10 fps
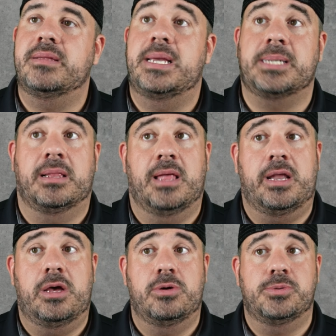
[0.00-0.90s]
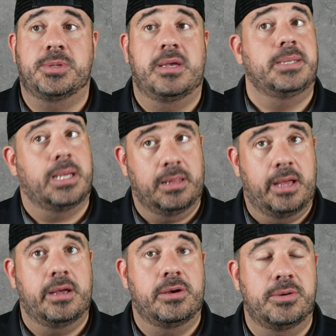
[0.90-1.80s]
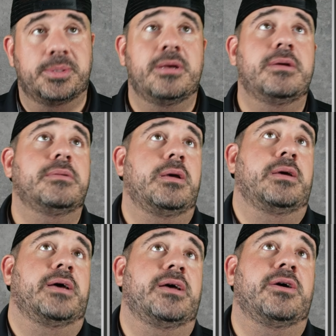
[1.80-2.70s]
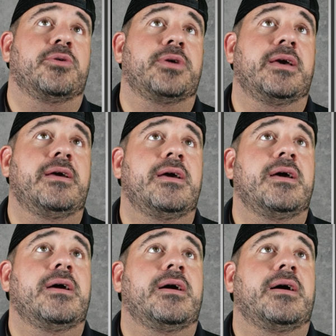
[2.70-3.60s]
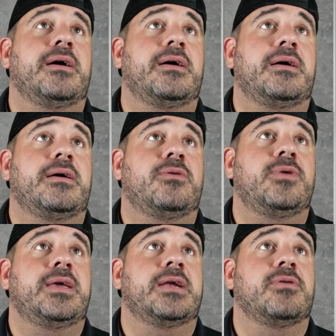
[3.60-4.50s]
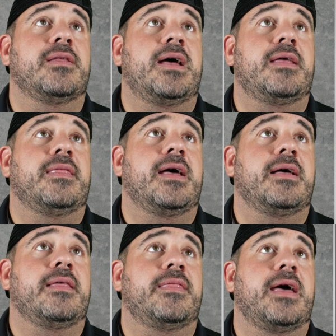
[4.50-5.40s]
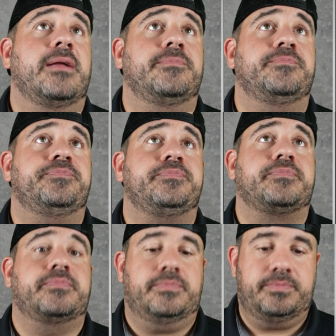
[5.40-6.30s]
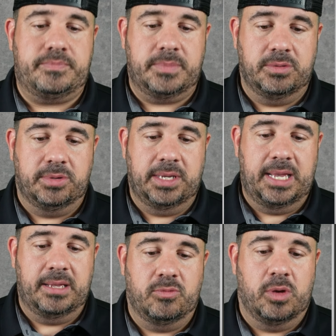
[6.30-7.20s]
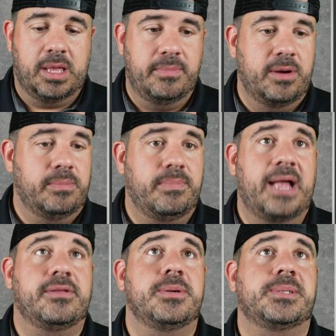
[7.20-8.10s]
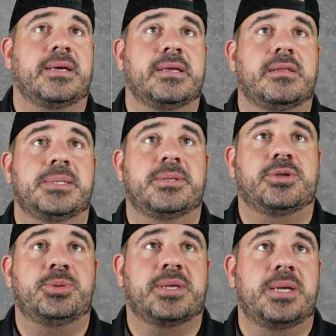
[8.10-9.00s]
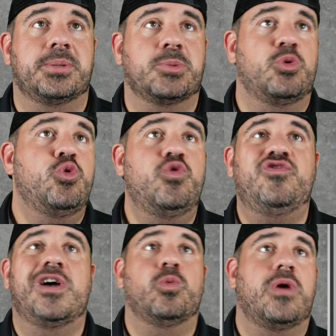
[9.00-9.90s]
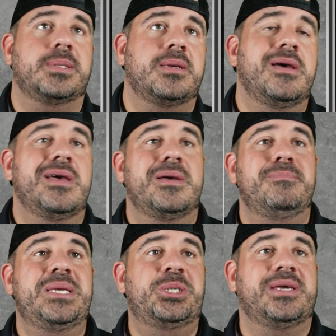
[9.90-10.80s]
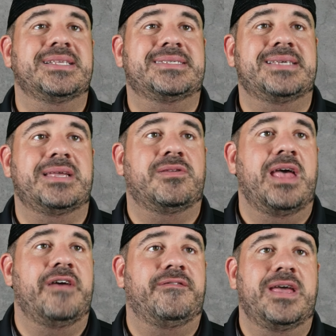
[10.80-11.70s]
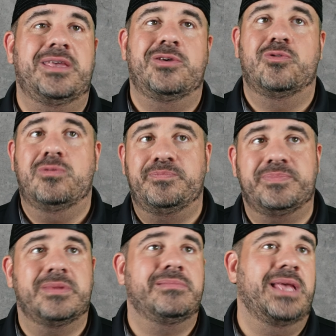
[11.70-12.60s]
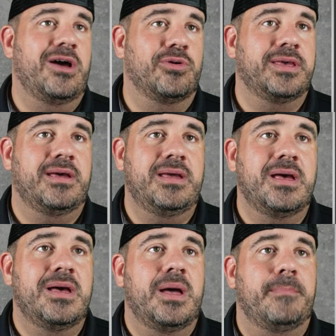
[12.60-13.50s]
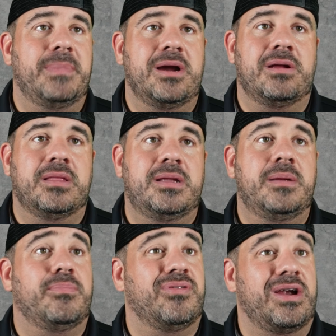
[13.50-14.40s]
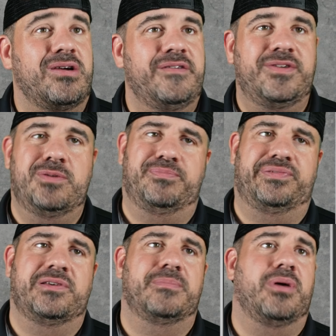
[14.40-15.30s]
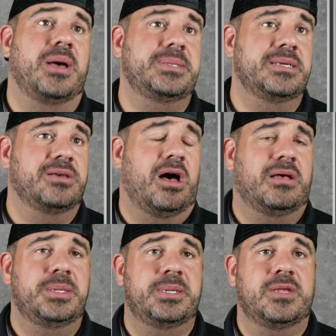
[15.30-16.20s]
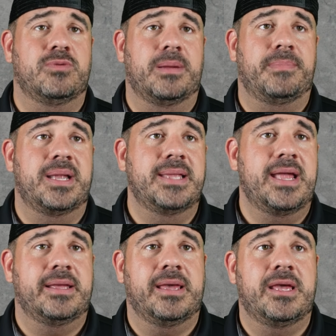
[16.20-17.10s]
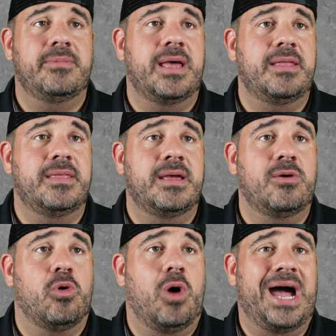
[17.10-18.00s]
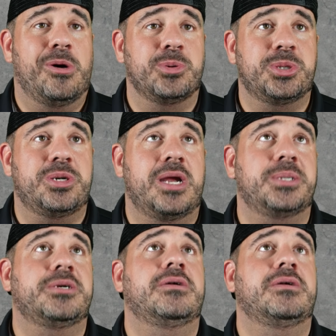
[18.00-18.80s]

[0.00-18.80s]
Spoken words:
That's a lot of O's. That's a lot of O's. Okay. We can get rid of that. Okay, come there back there in a second. Let's look at their schedules. Well, who's done what? Michigan State, FAU. Okay. Maryland, Prairie View, Boston College in the red bandana game, and then Ohio State.